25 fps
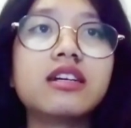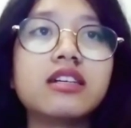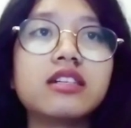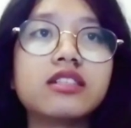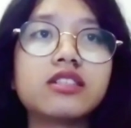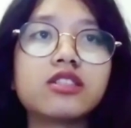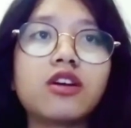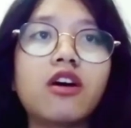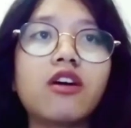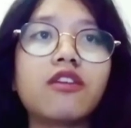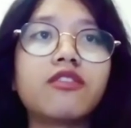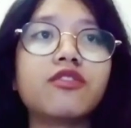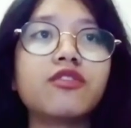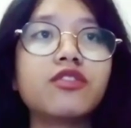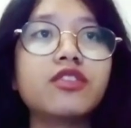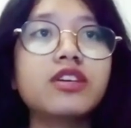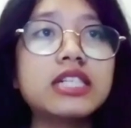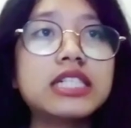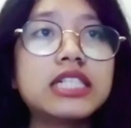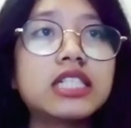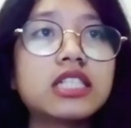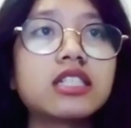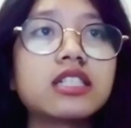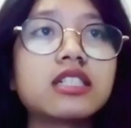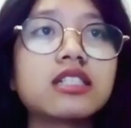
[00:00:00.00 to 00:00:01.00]
each of
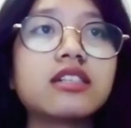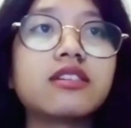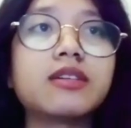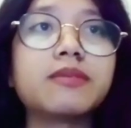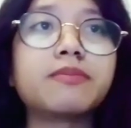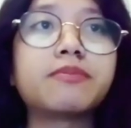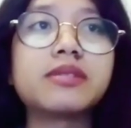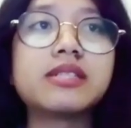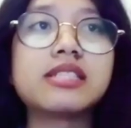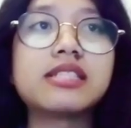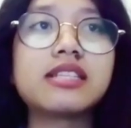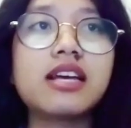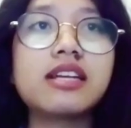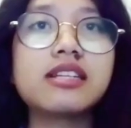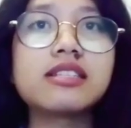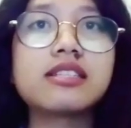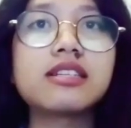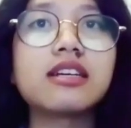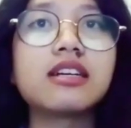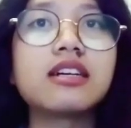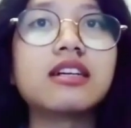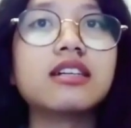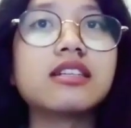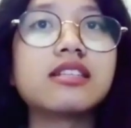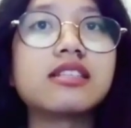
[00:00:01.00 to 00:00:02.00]
which
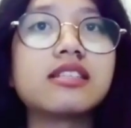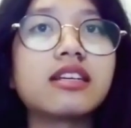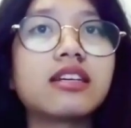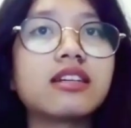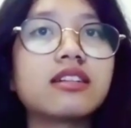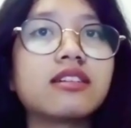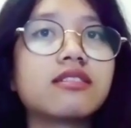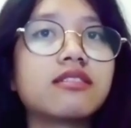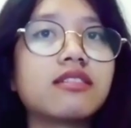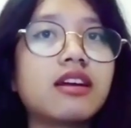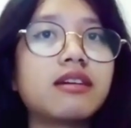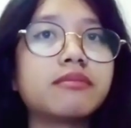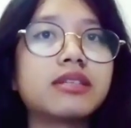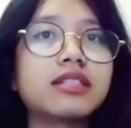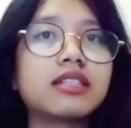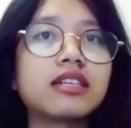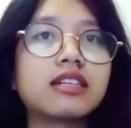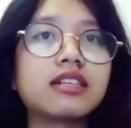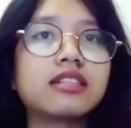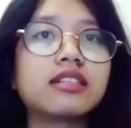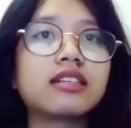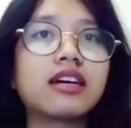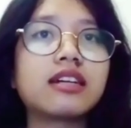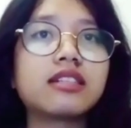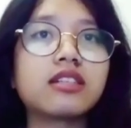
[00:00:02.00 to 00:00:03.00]
represents a single
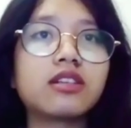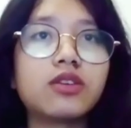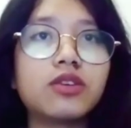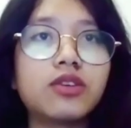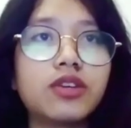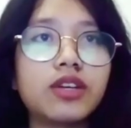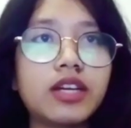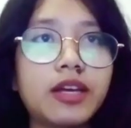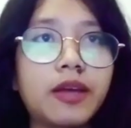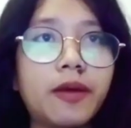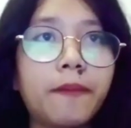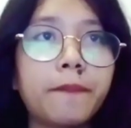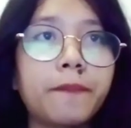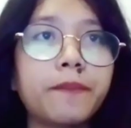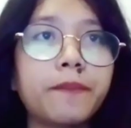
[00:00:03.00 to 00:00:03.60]
grammatical category.